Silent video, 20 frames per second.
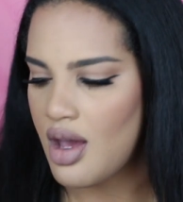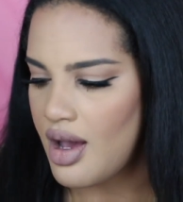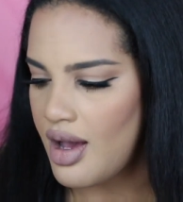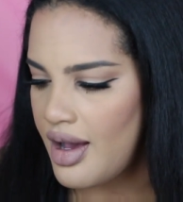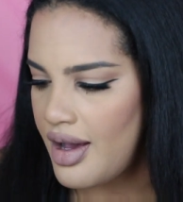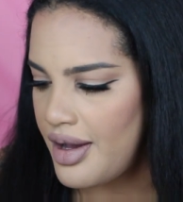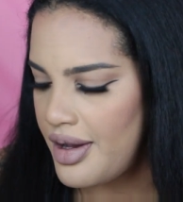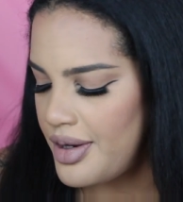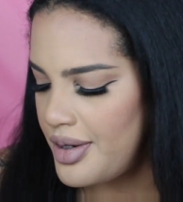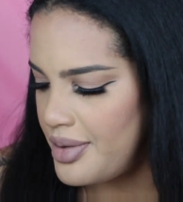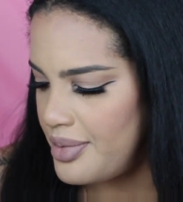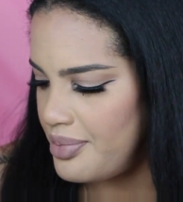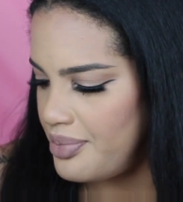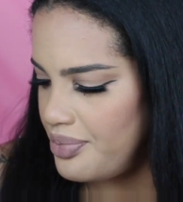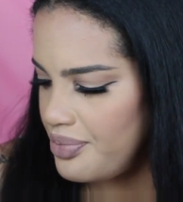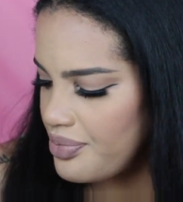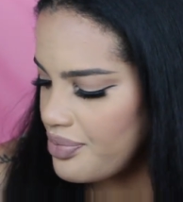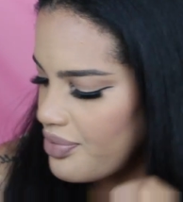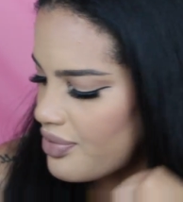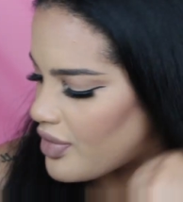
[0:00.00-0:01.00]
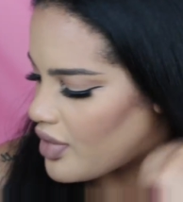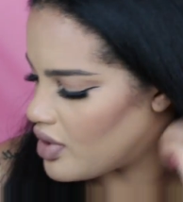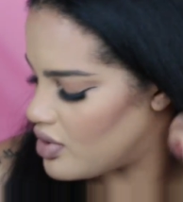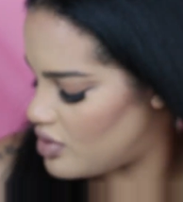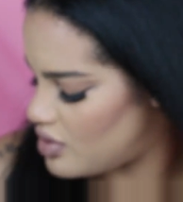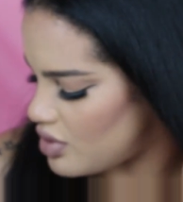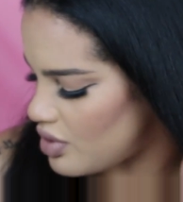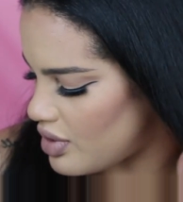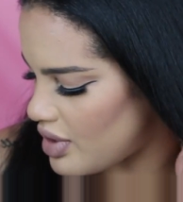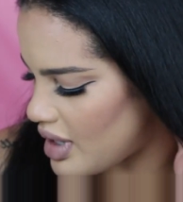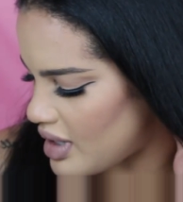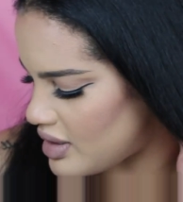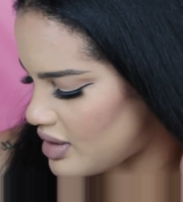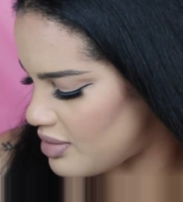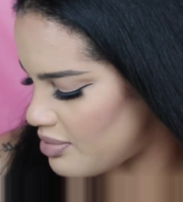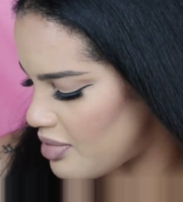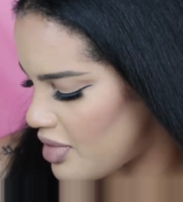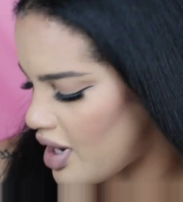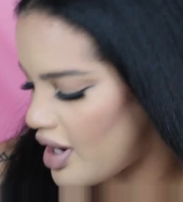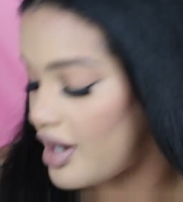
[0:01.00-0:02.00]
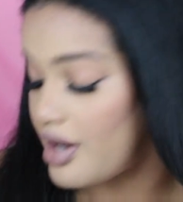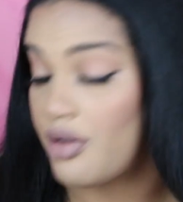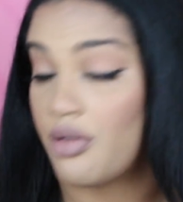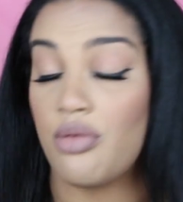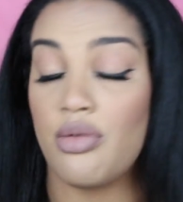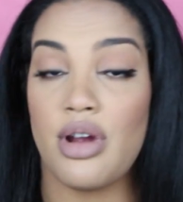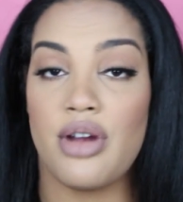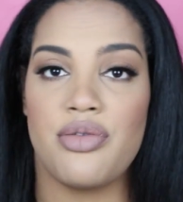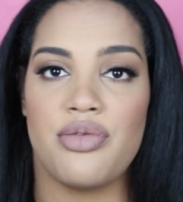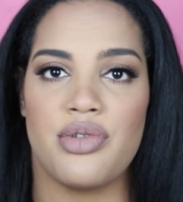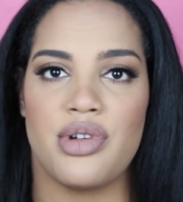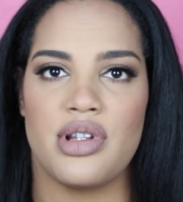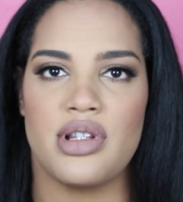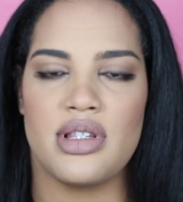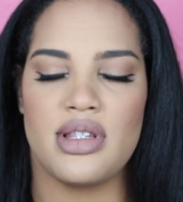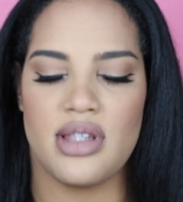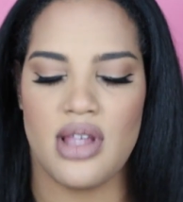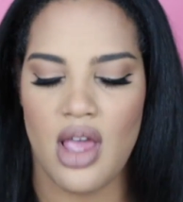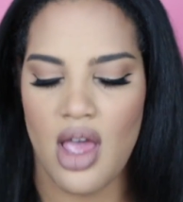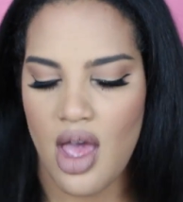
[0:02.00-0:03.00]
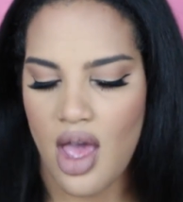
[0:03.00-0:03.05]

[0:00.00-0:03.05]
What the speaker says: So that's my reference.